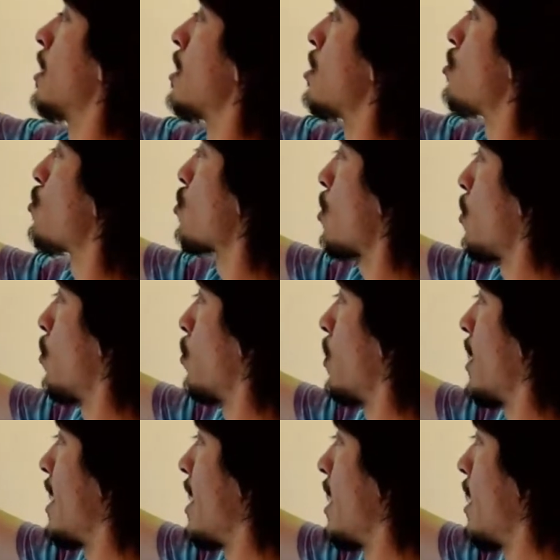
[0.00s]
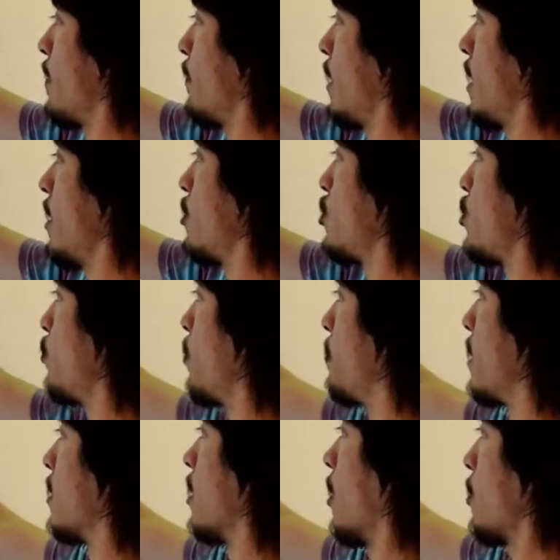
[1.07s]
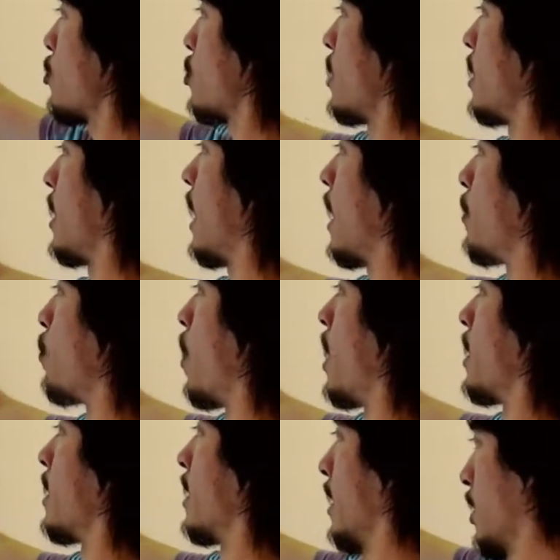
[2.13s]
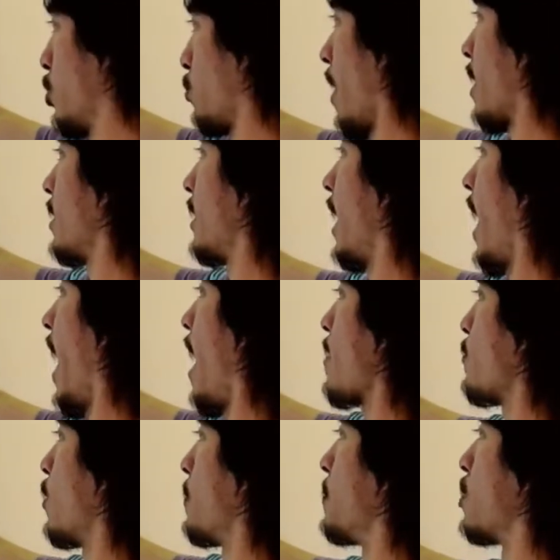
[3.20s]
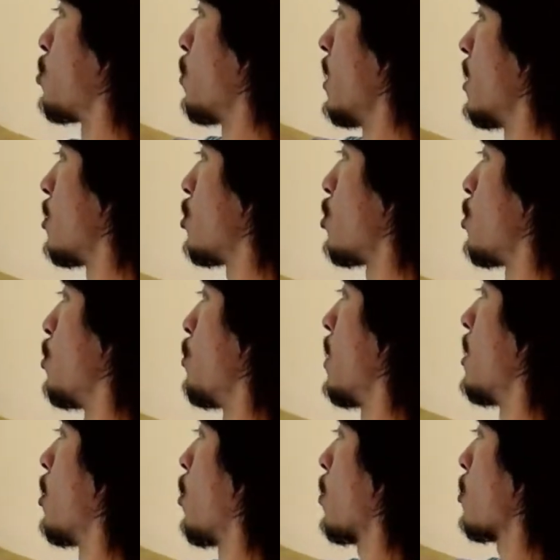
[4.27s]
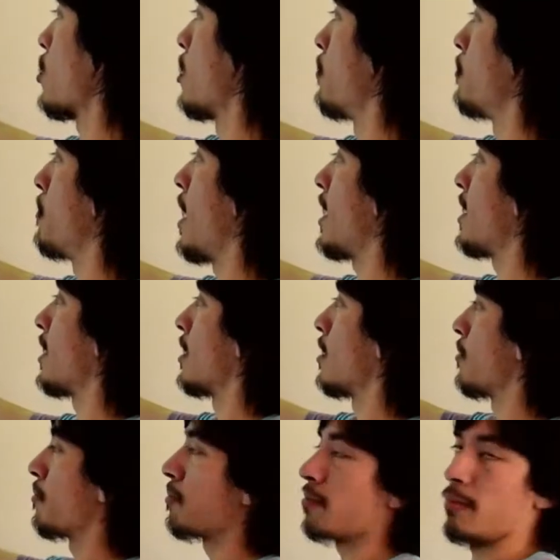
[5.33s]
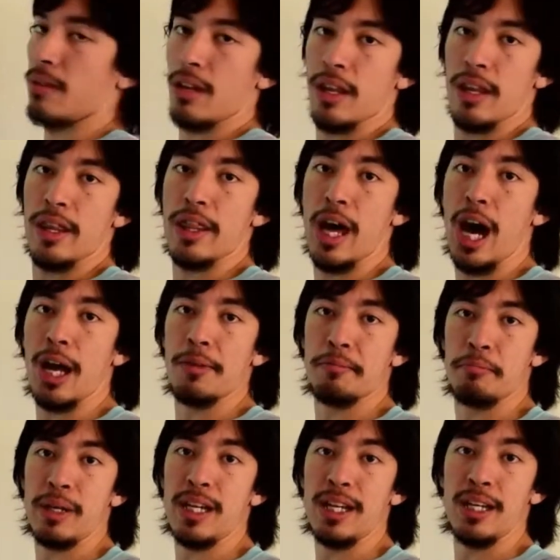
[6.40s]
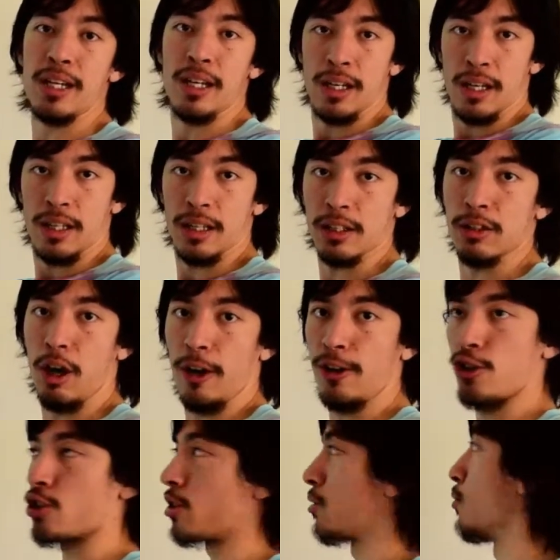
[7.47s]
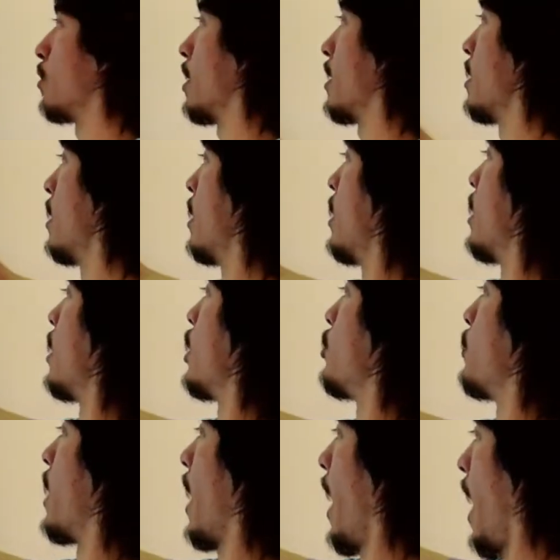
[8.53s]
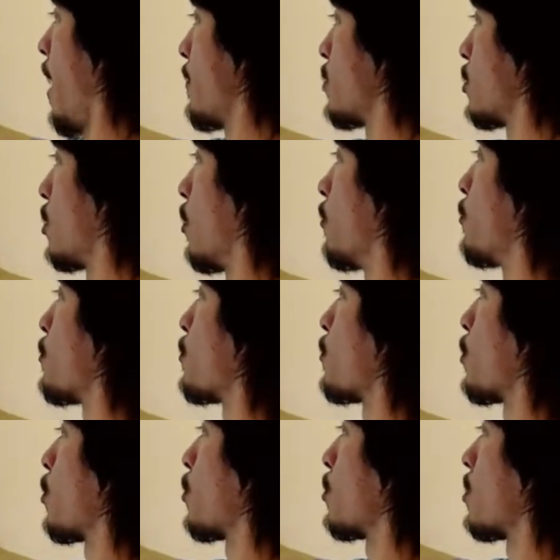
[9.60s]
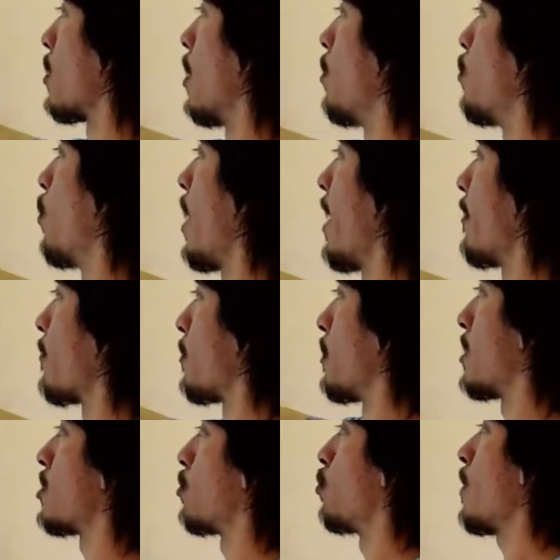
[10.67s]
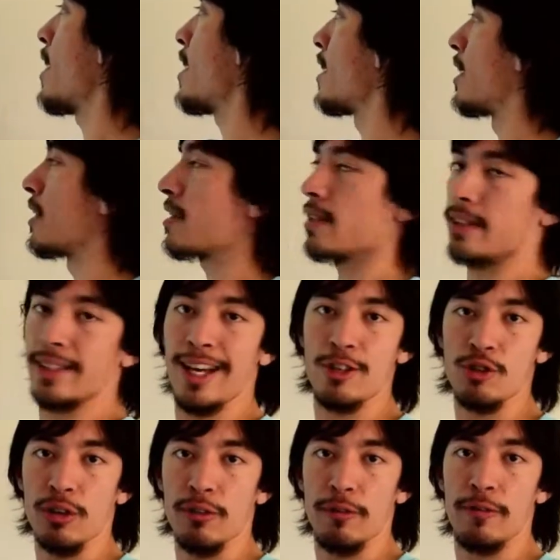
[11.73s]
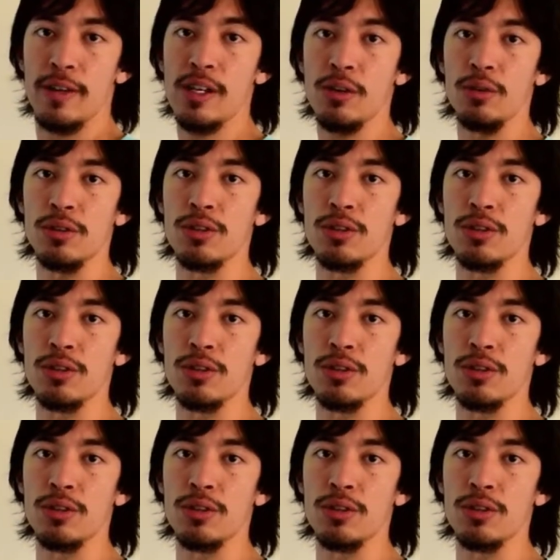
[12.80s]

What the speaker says: So if E2 would be larger than E1, directly halfway between the two, in order to make it not be the larger one, you would have to go further away from it to weaken its electric field.